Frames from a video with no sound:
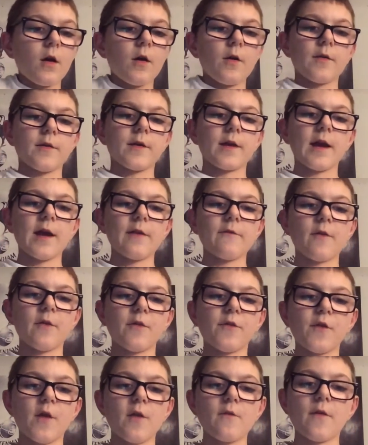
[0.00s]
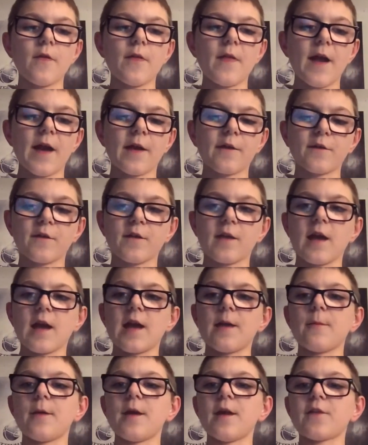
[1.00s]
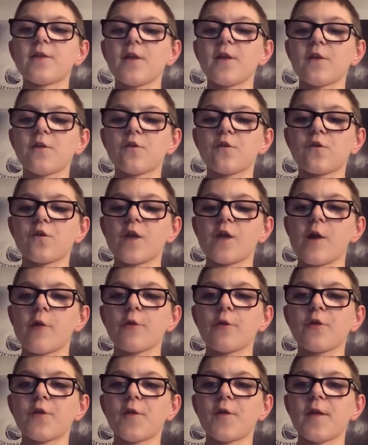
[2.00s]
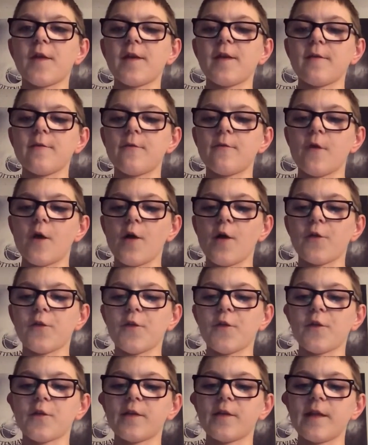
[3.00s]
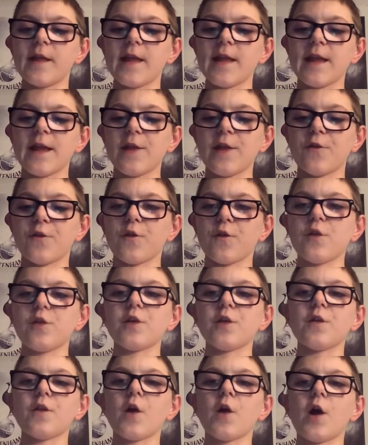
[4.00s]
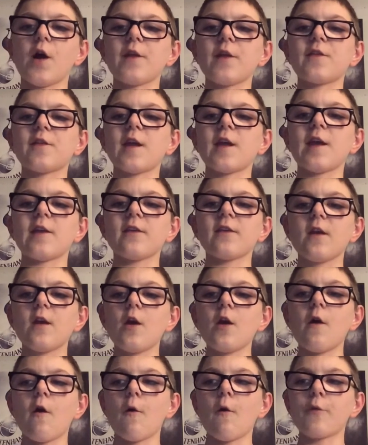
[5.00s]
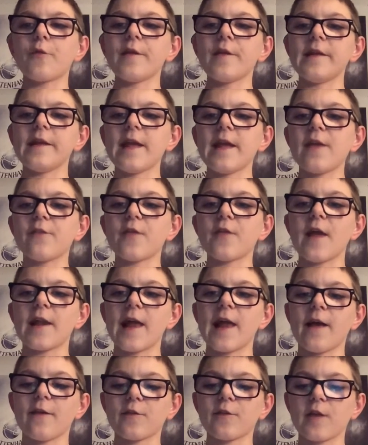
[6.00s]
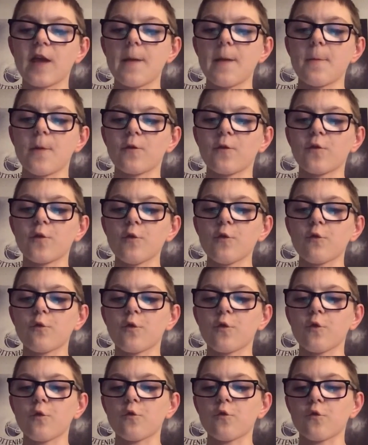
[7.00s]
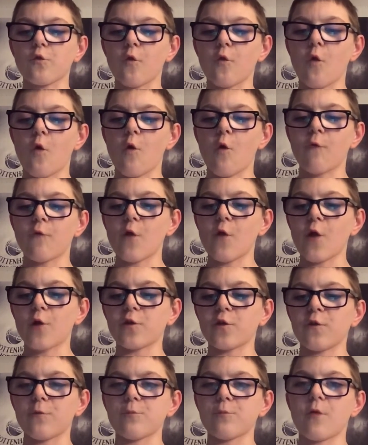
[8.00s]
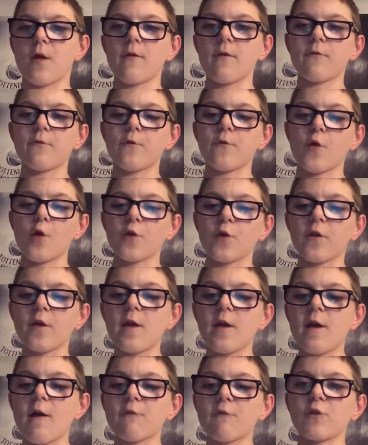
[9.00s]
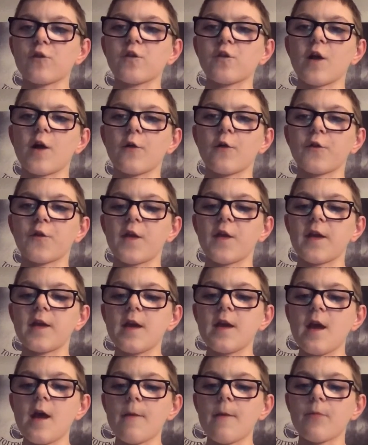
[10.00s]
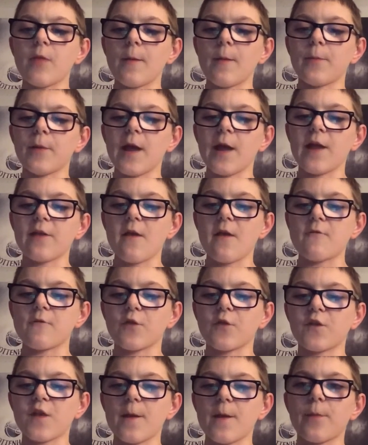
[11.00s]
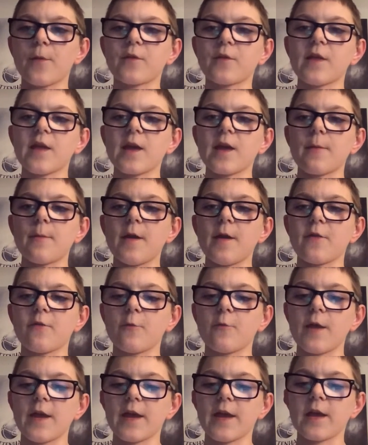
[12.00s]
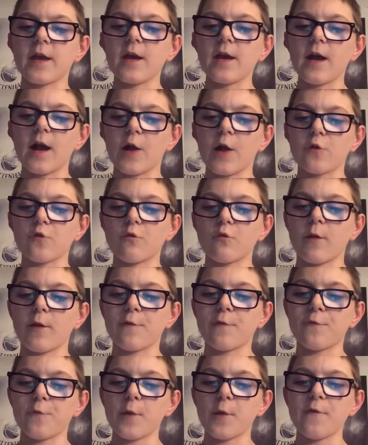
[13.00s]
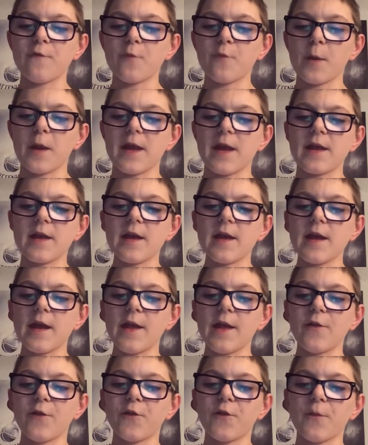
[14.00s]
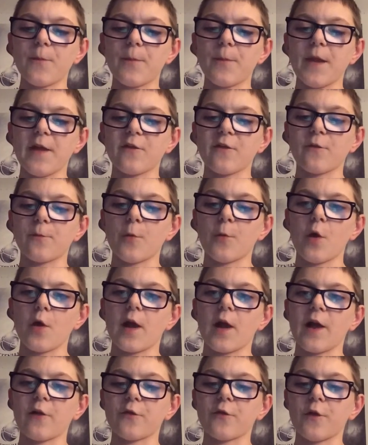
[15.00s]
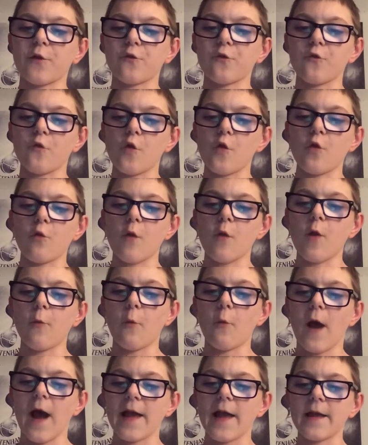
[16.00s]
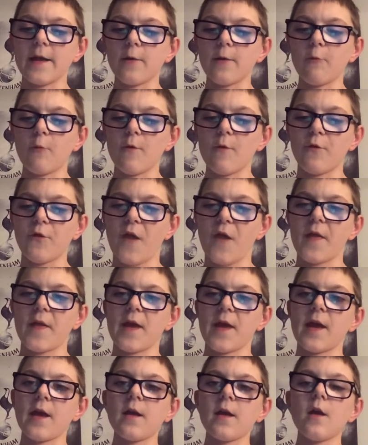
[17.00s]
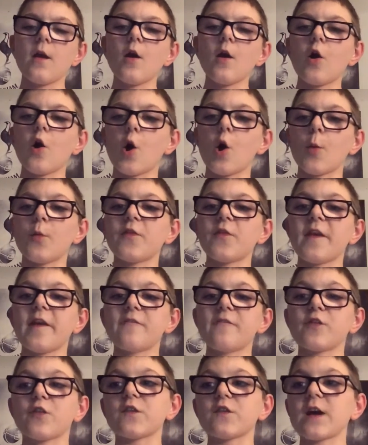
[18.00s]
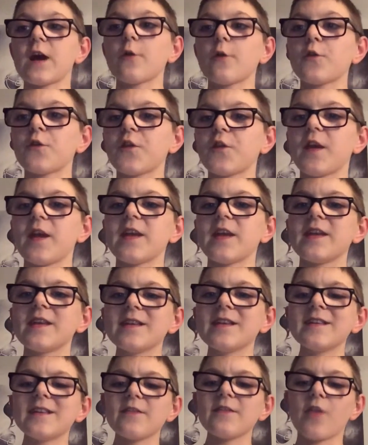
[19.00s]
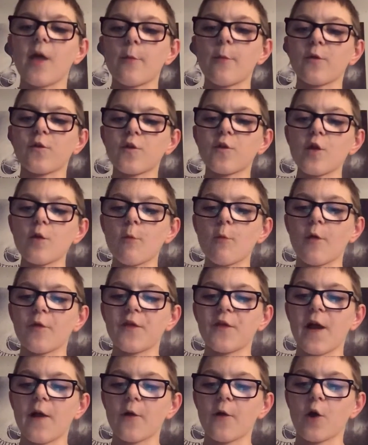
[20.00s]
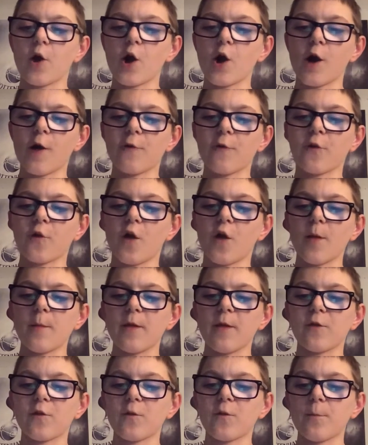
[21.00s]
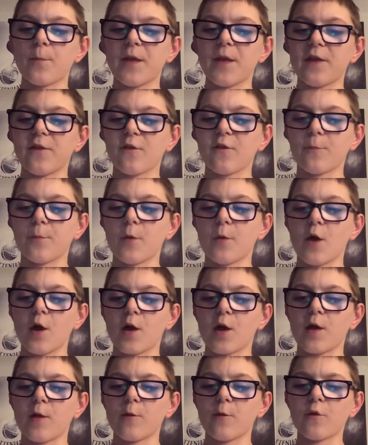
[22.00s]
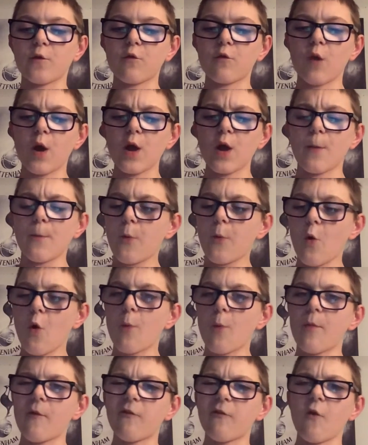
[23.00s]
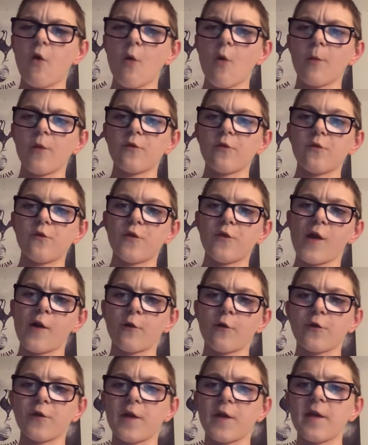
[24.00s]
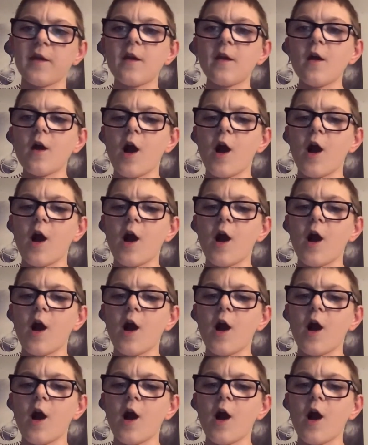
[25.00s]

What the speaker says: Okay, then, so the next game, it is Chelsea versus Leeds United. Obviously, Leeds, their last game, a 2-2 draw versus Brentford for Chelsea. They played in the Champions League in midweek and drawing 3-3 in St. Petersburg as they drew away with Zenit. Obviously, for Chelsea, they were 2-1 down at half-time in St. Petersburg. It was quite a poor performance from Chelsea.